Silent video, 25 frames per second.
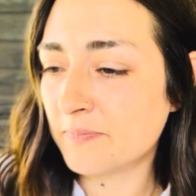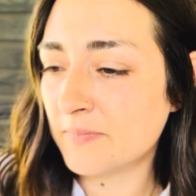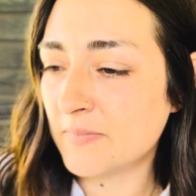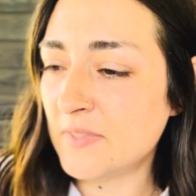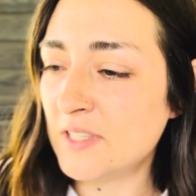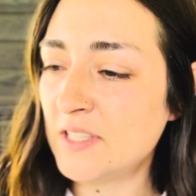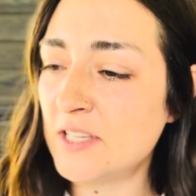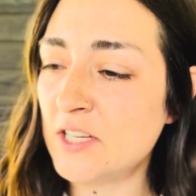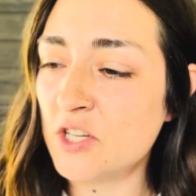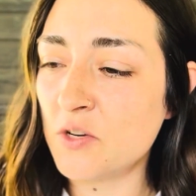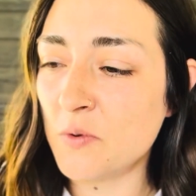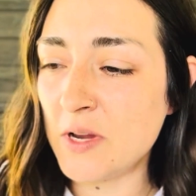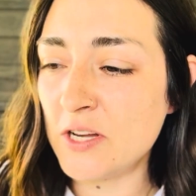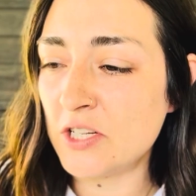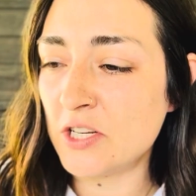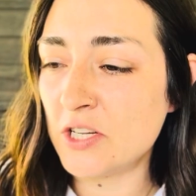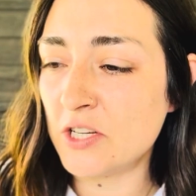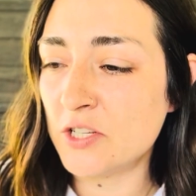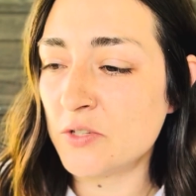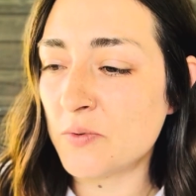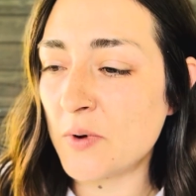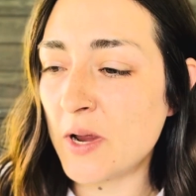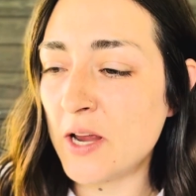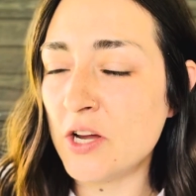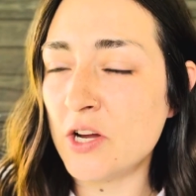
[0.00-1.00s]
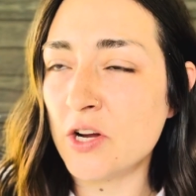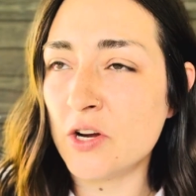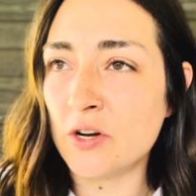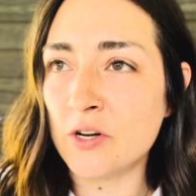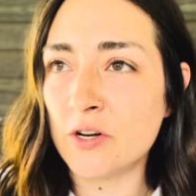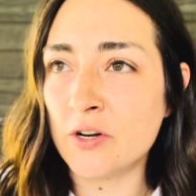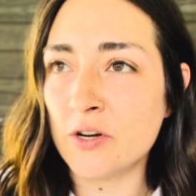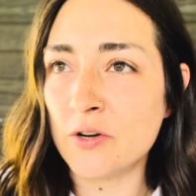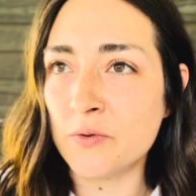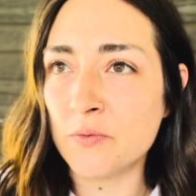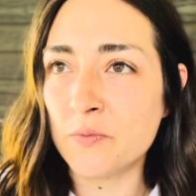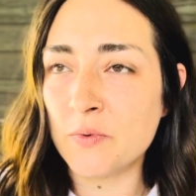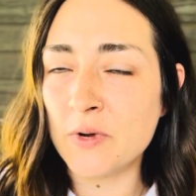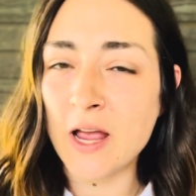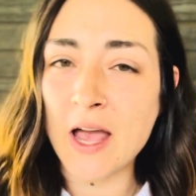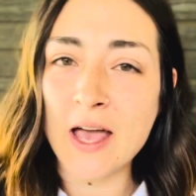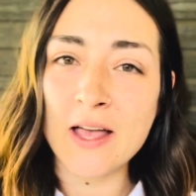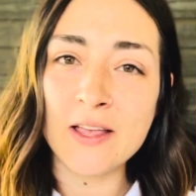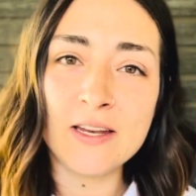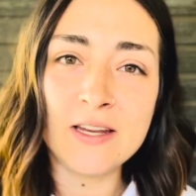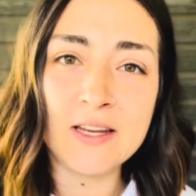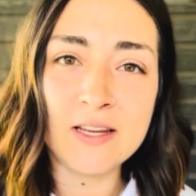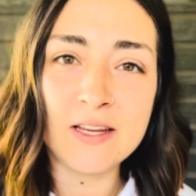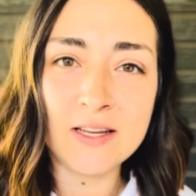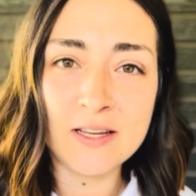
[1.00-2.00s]
situations, right? Your
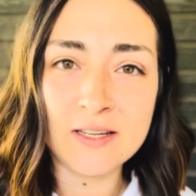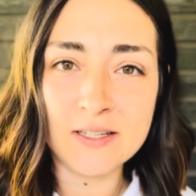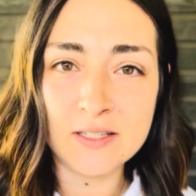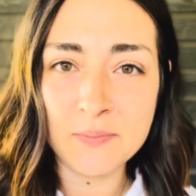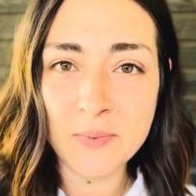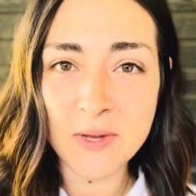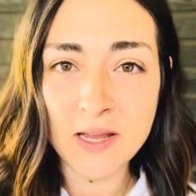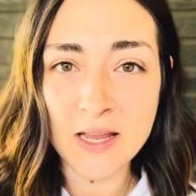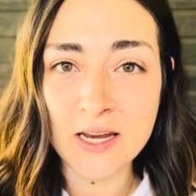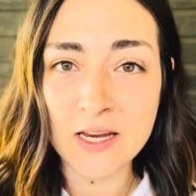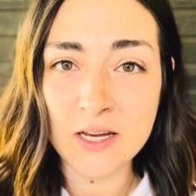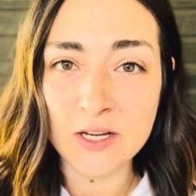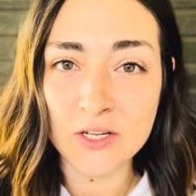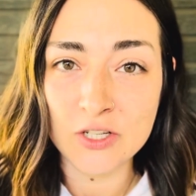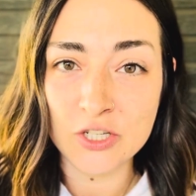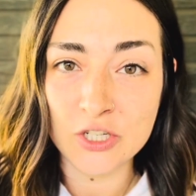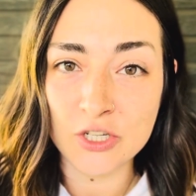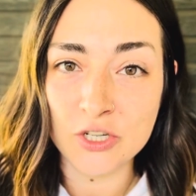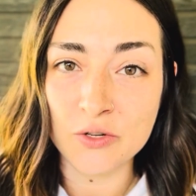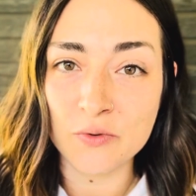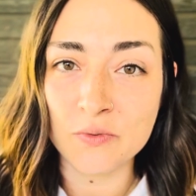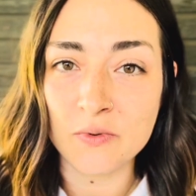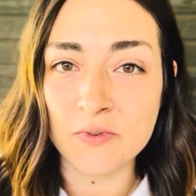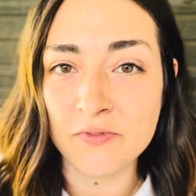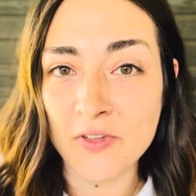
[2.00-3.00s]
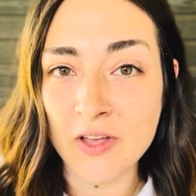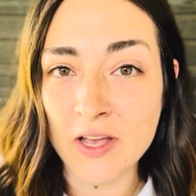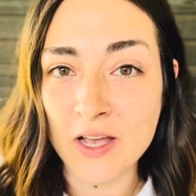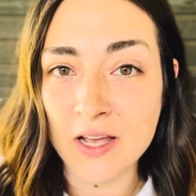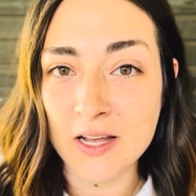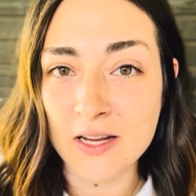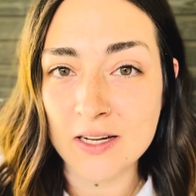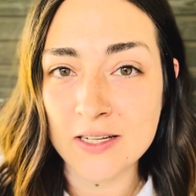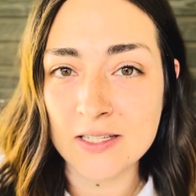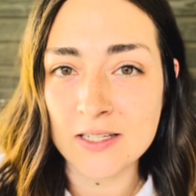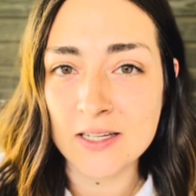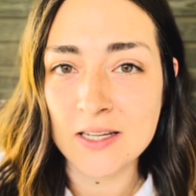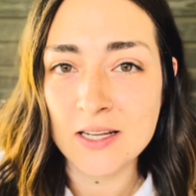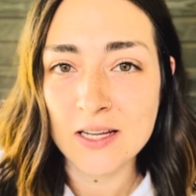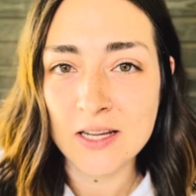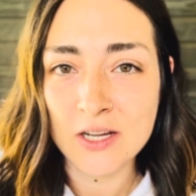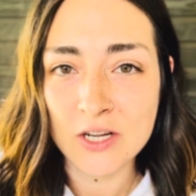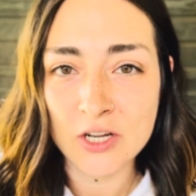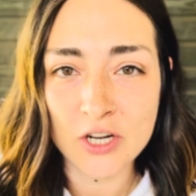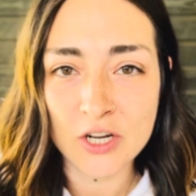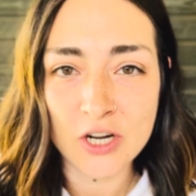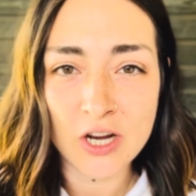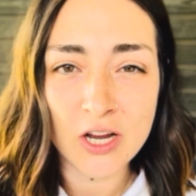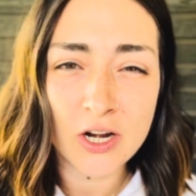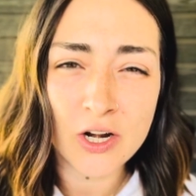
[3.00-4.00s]
reality is beginning to reflect
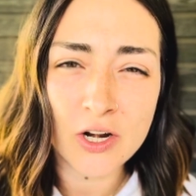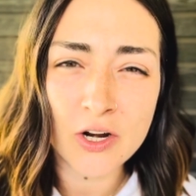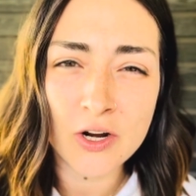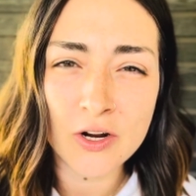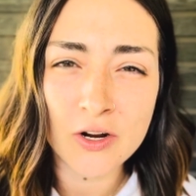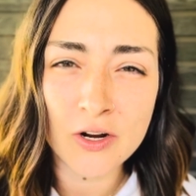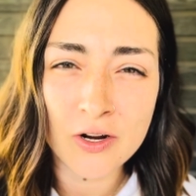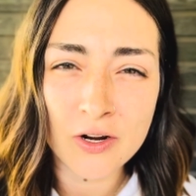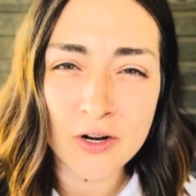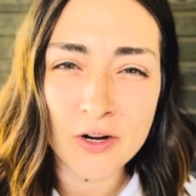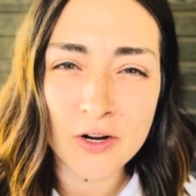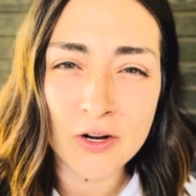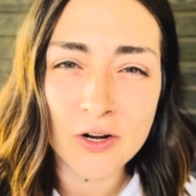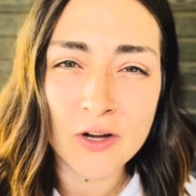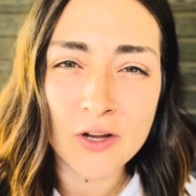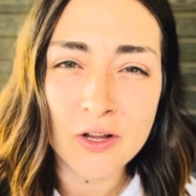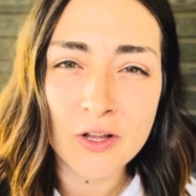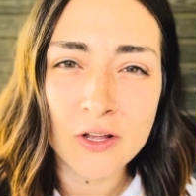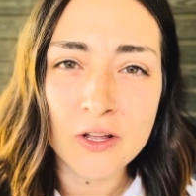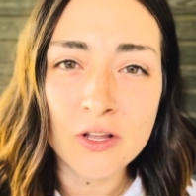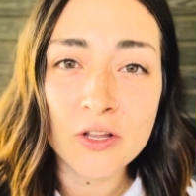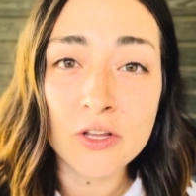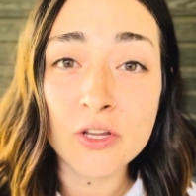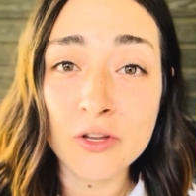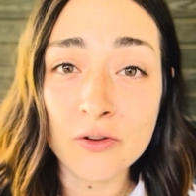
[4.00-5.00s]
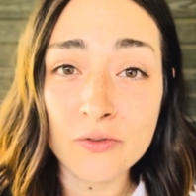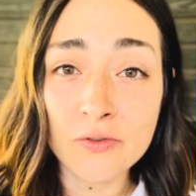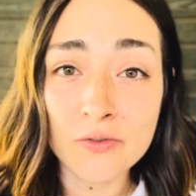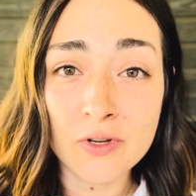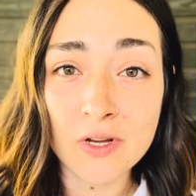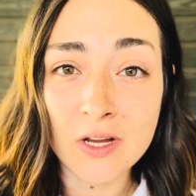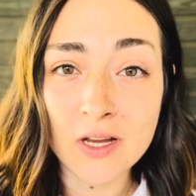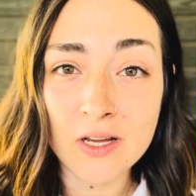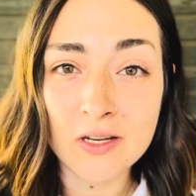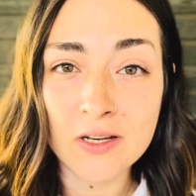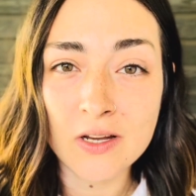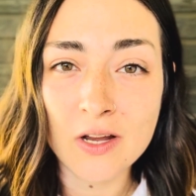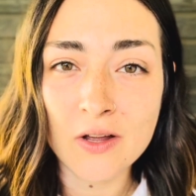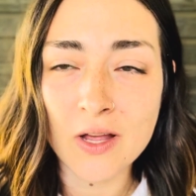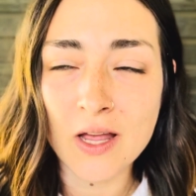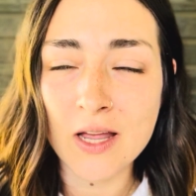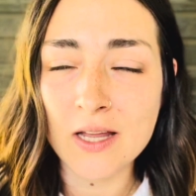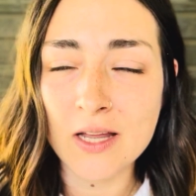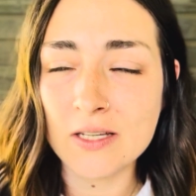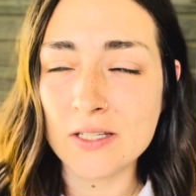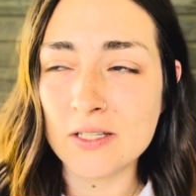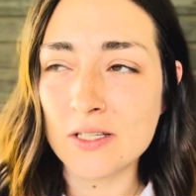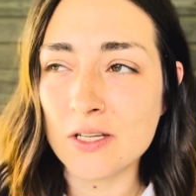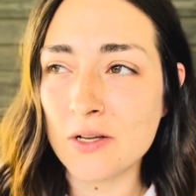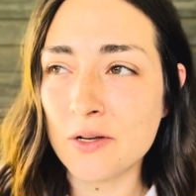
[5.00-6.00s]
your inner union.
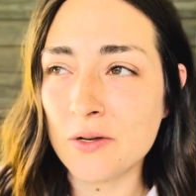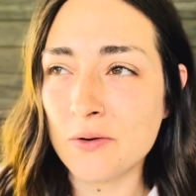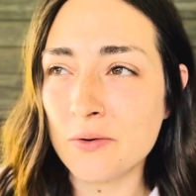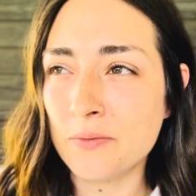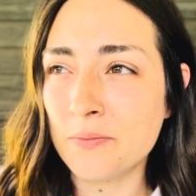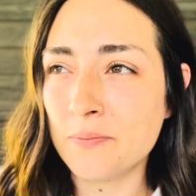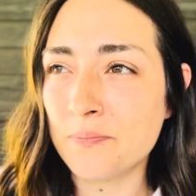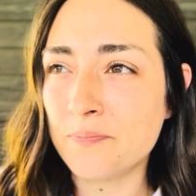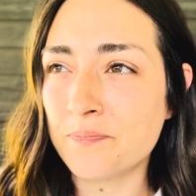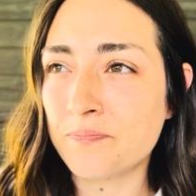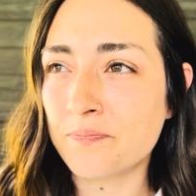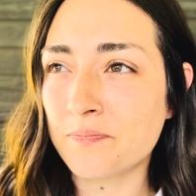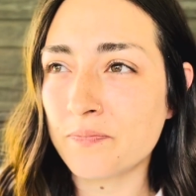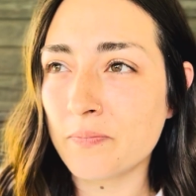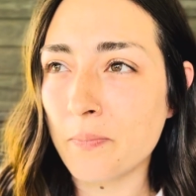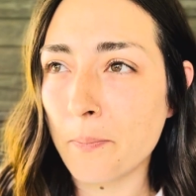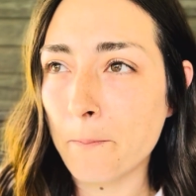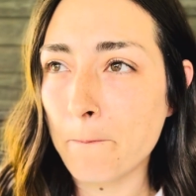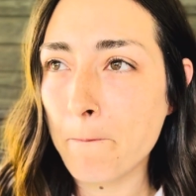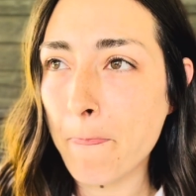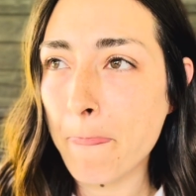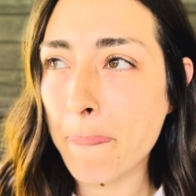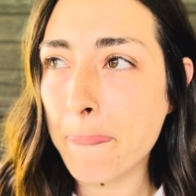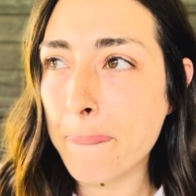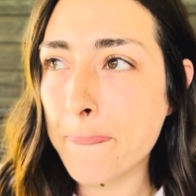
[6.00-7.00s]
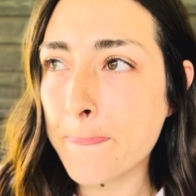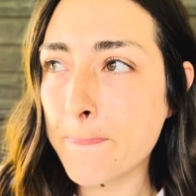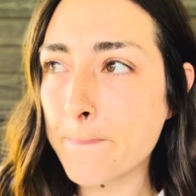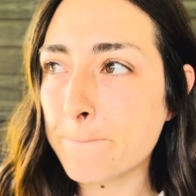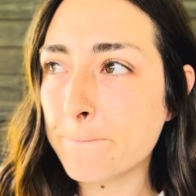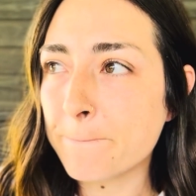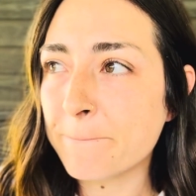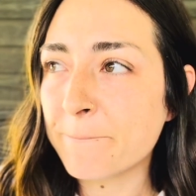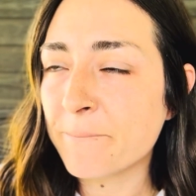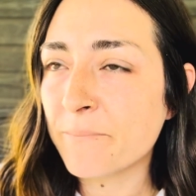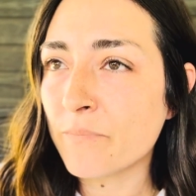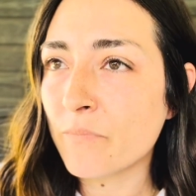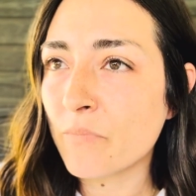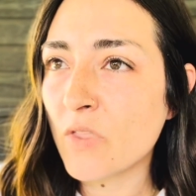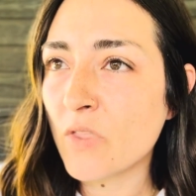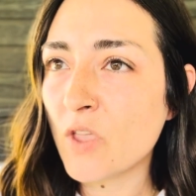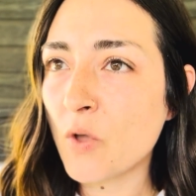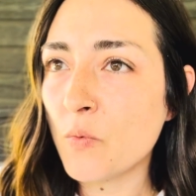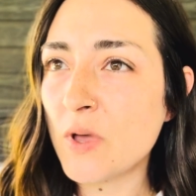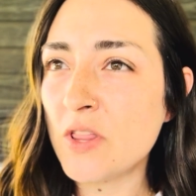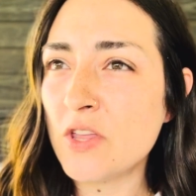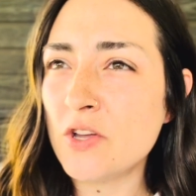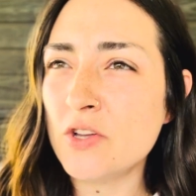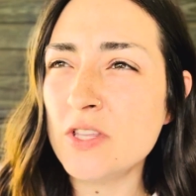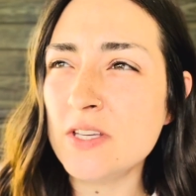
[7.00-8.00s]
Okay, so
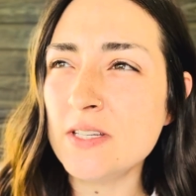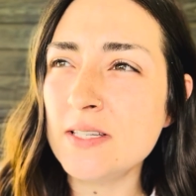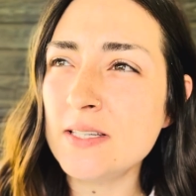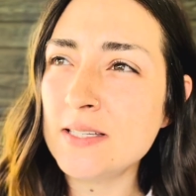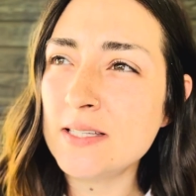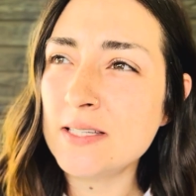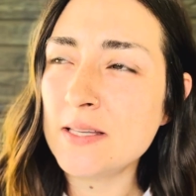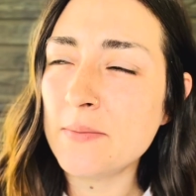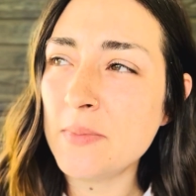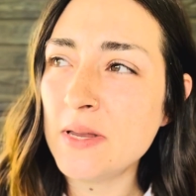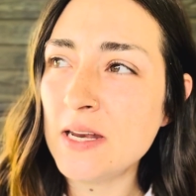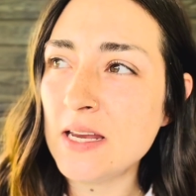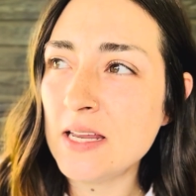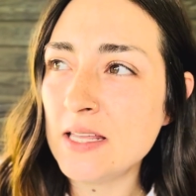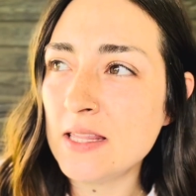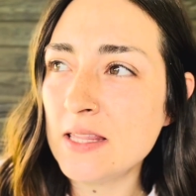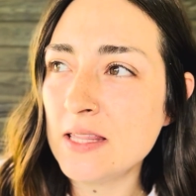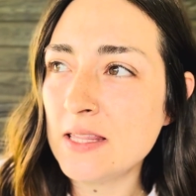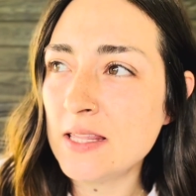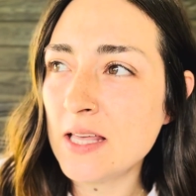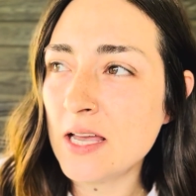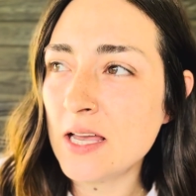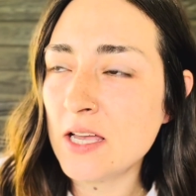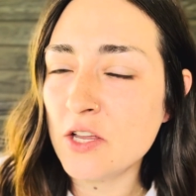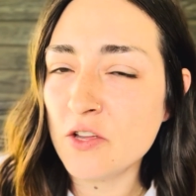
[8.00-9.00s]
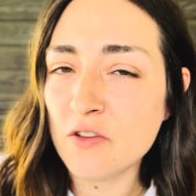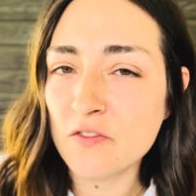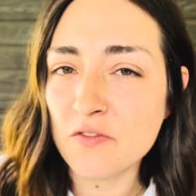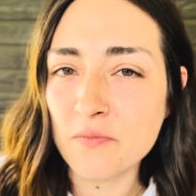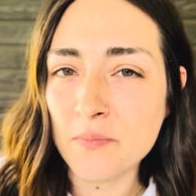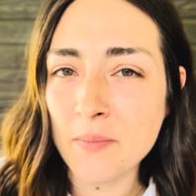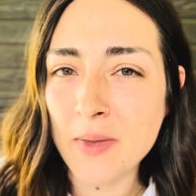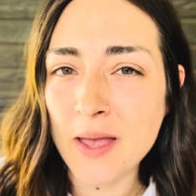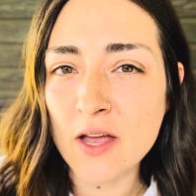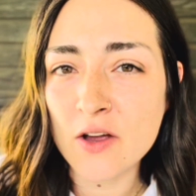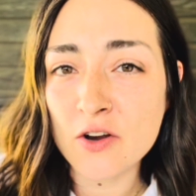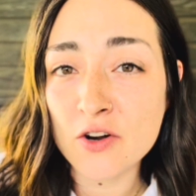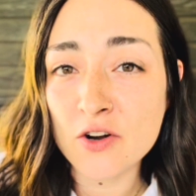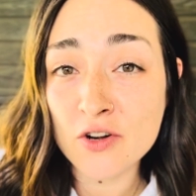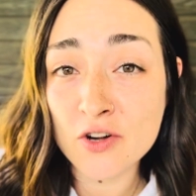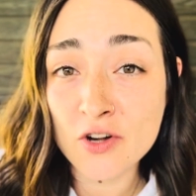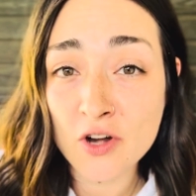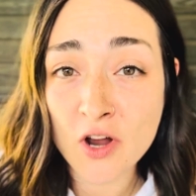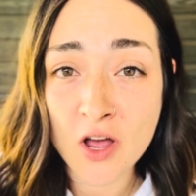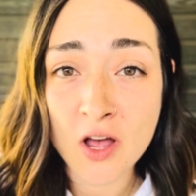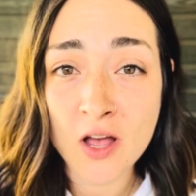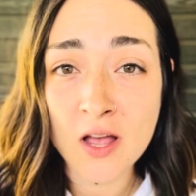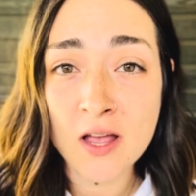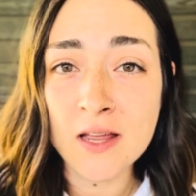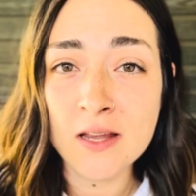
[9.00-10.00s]
whether this is somebody that you've met or
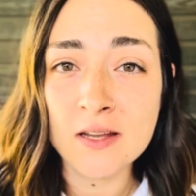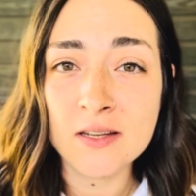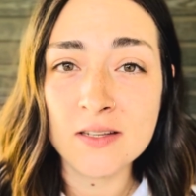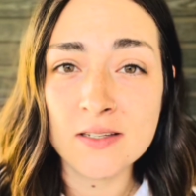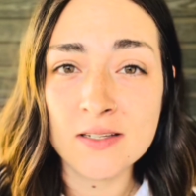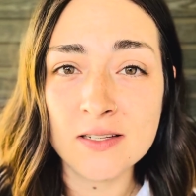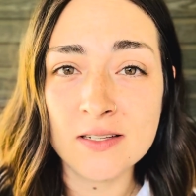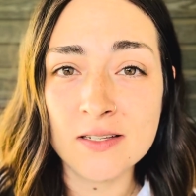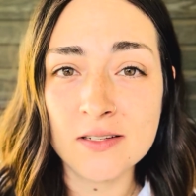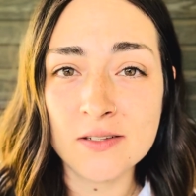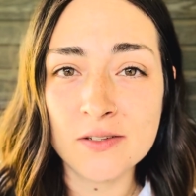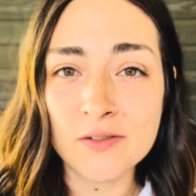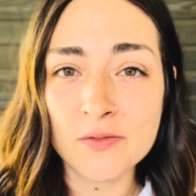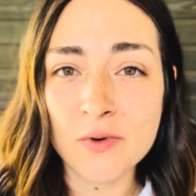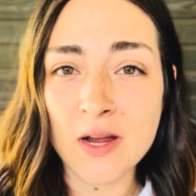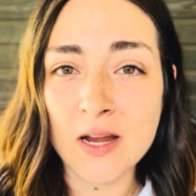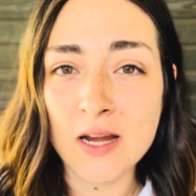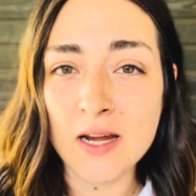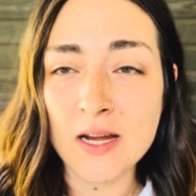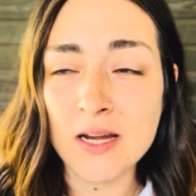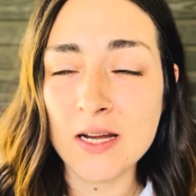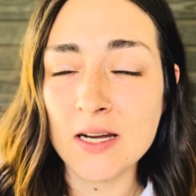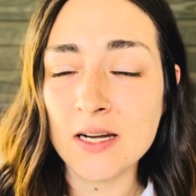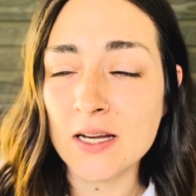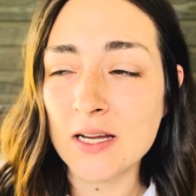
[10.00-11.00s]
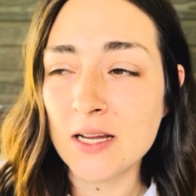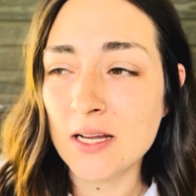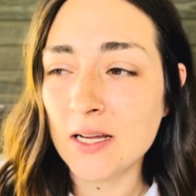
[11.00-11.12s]
not, right?